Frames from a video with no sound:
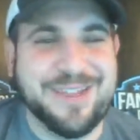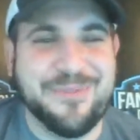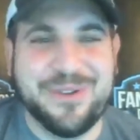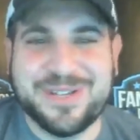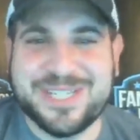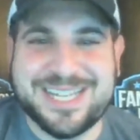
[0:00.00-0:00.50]

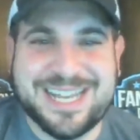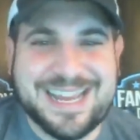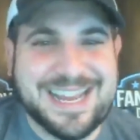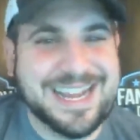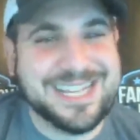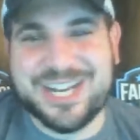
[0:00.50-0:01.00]

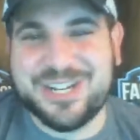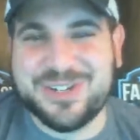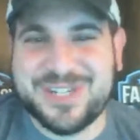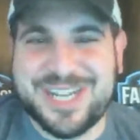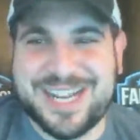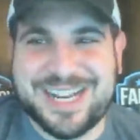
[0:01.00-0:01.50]
It's
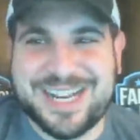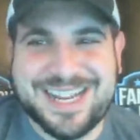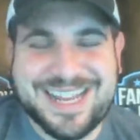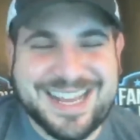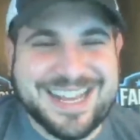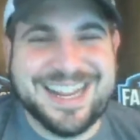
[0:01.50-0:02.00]
interesting.
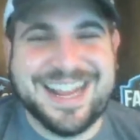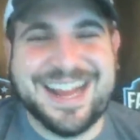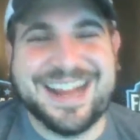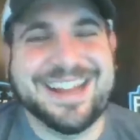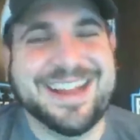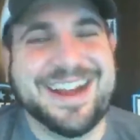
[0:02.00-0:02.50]

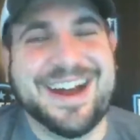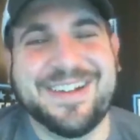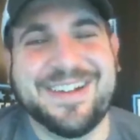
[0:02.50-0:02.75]
Yeah.